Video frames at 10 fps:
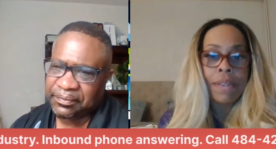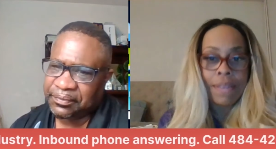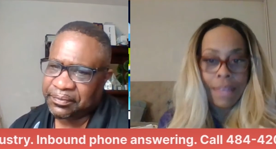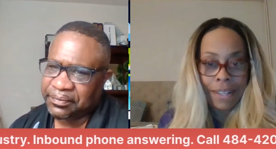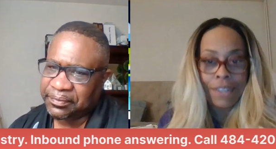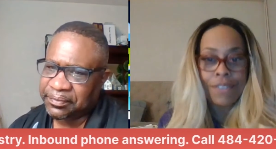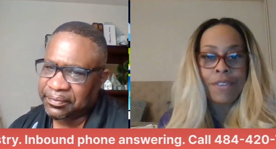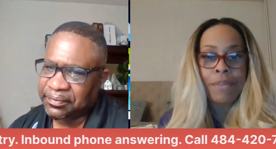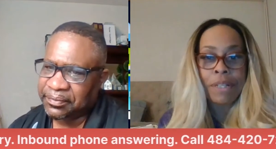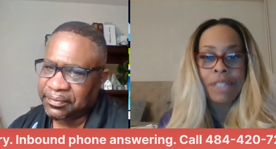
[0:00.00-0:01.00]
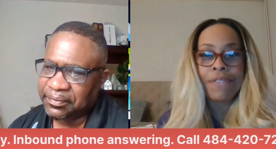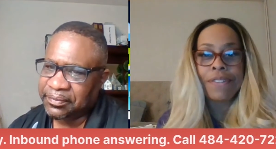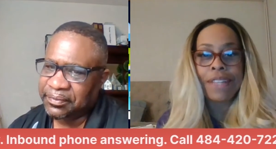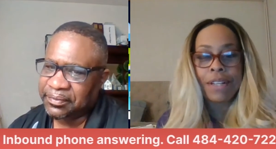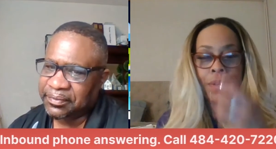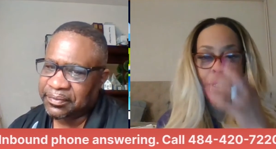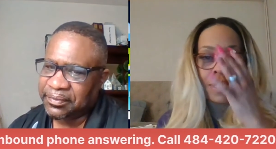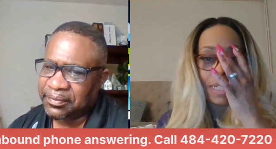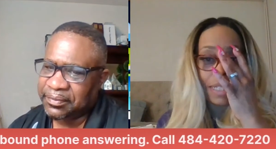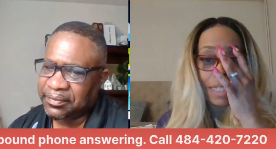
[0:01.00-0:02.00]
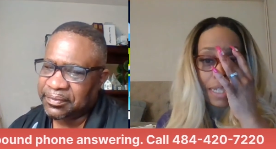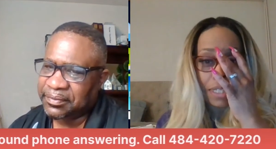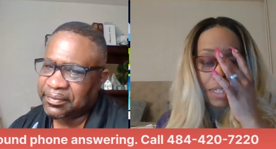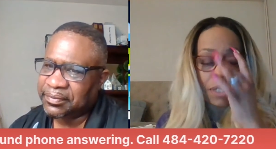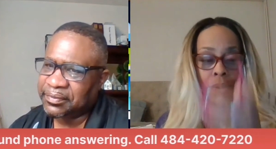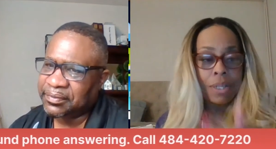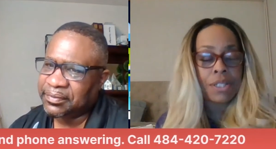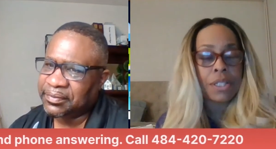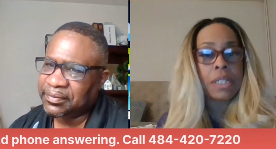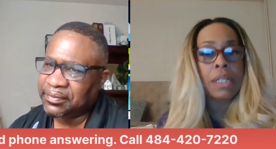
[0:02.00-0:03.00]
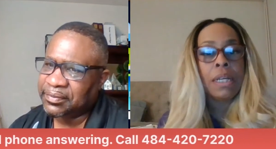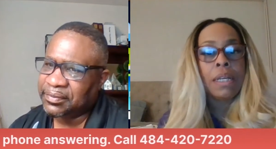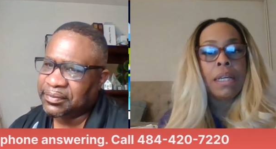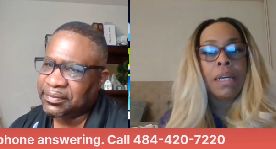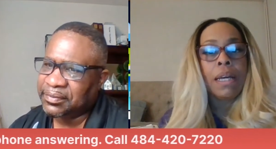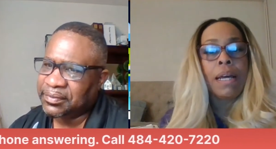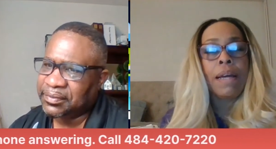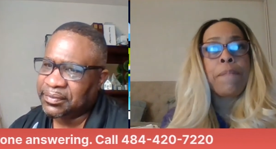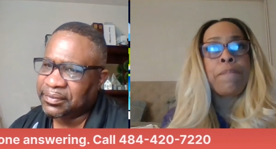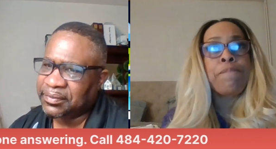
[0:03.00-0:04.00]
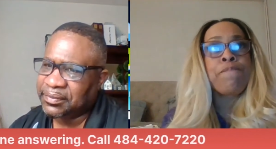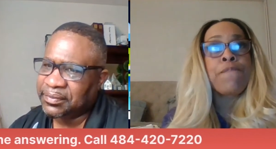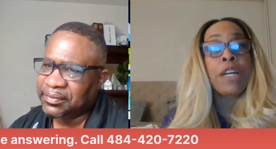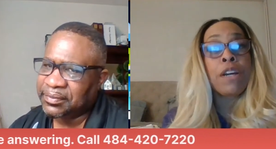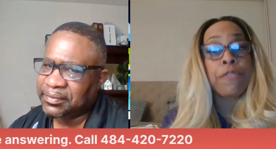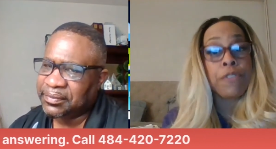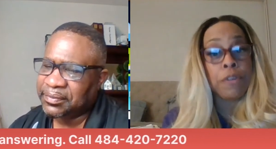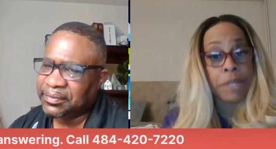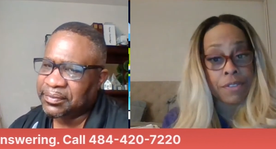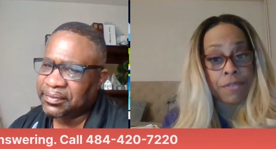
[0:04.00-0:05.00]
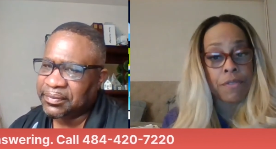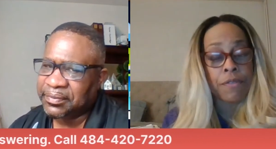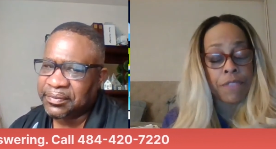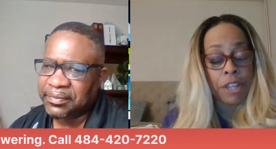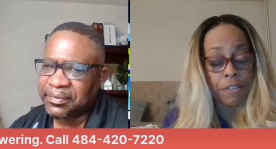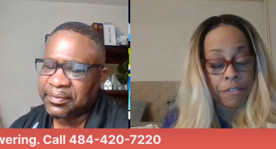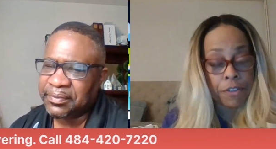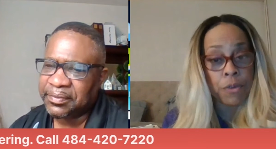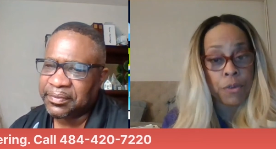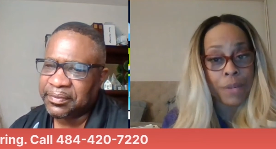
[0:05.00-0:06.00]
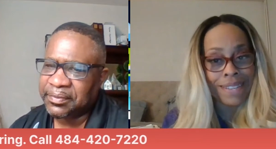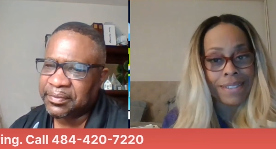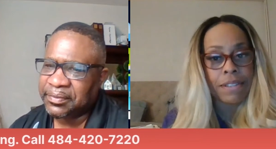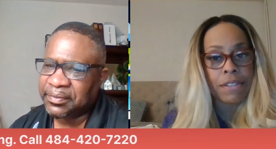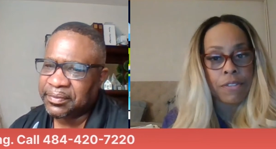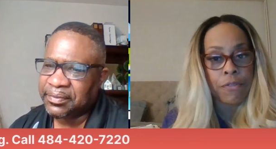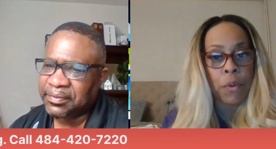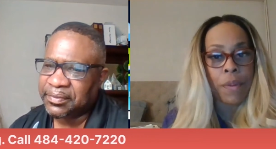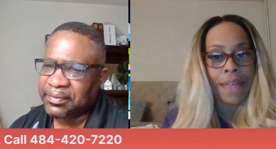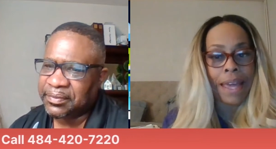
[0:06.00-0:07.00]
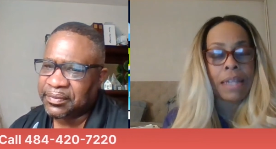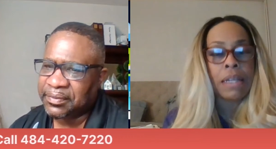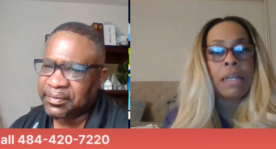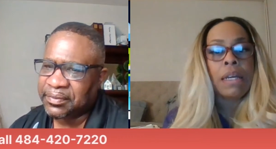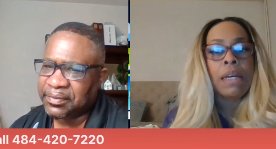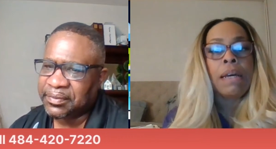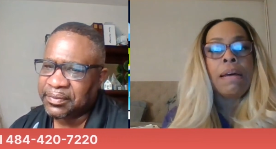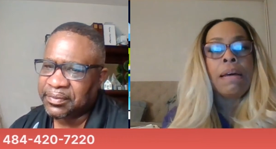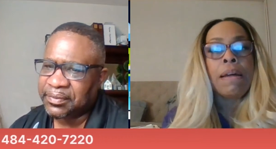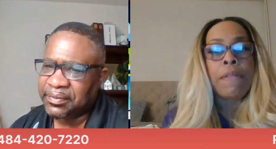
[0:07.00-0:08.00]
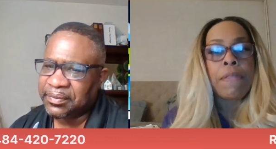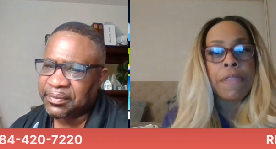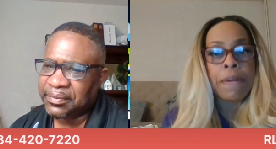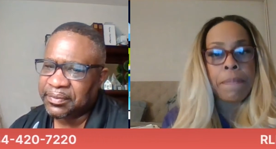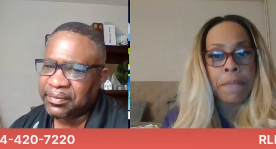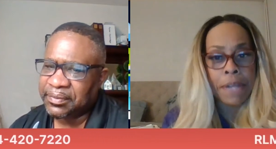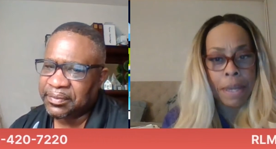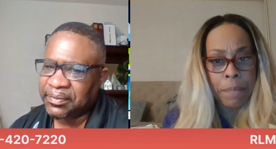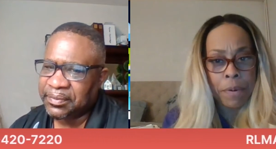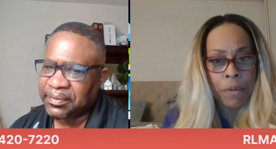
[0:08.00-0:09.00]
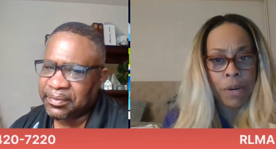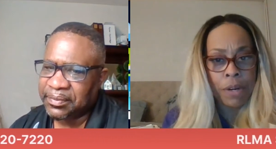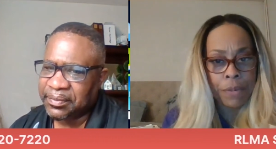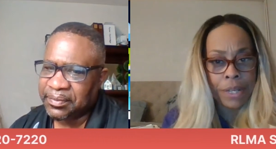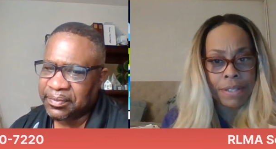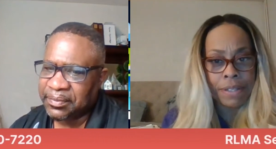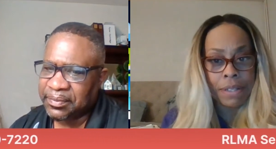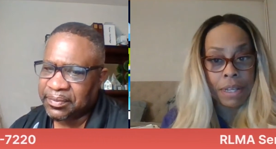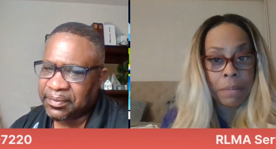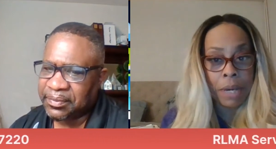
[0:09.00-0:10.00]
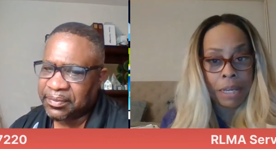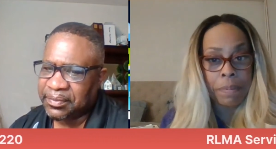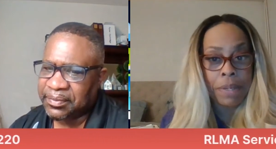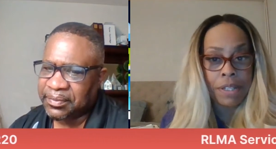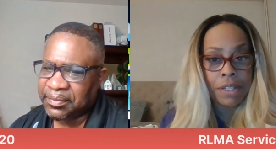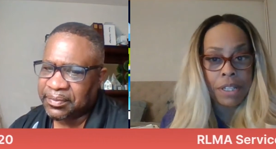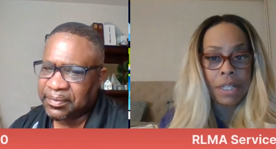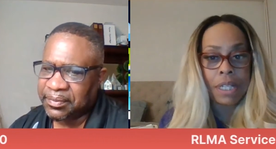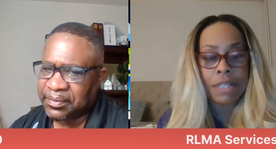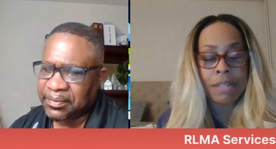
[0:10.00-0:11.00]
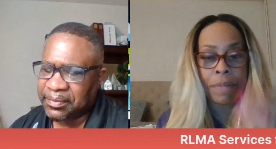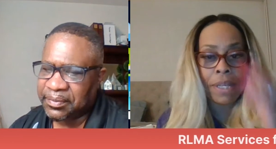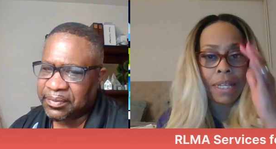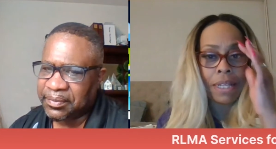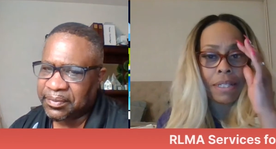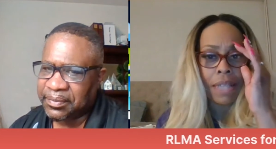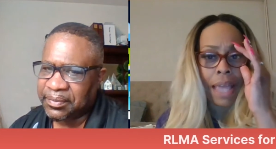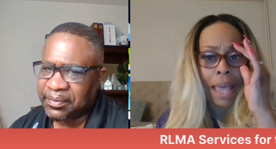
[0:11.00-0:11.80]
Speaker 1: Thank you so much for that question. That's an excellent question. Um, there are a few there are a few reasons for that. The number one reason, in my opinion, is because